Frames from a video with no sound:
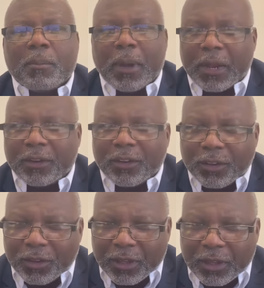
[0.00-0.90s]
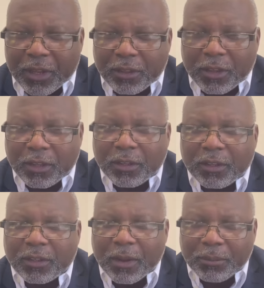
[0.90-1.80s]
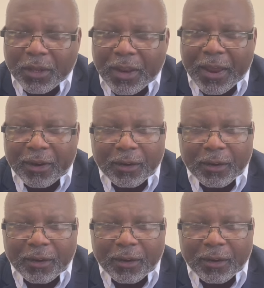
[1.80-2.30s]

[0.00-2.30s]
But this is something that a